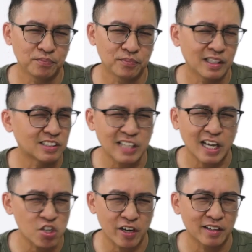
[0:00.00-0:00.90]

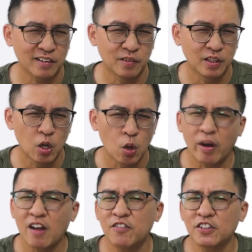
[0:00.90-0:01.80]
Sidetrack. When
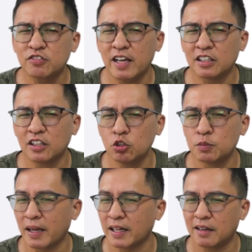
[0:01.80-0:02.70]
I first read the news
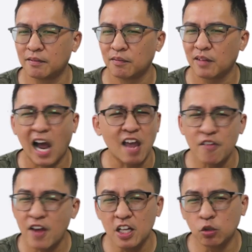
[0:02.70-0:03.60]
back then, I
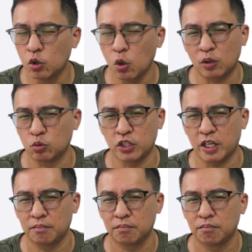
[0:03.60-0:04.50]
really don't know what to
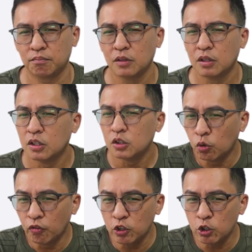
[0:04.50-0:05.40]
say.
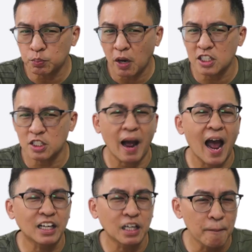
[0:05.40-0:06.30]
To reduce price by
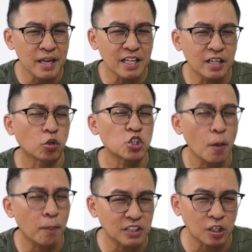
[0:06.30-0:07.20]
100 million or
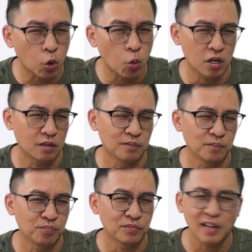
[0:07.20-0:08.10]
12% lower,
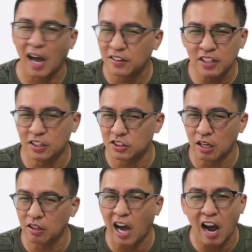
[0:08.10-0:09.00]
I think the
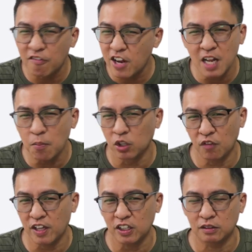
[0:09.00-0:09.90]
seller are really
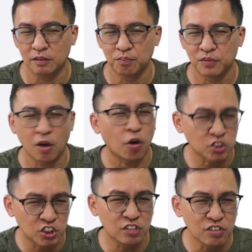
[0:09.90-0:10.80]
motivated or
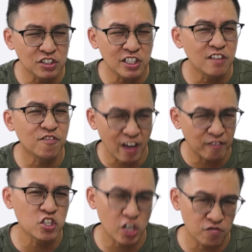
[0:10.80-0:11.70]
seriously
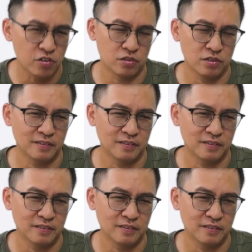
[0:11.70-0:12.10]
very generous.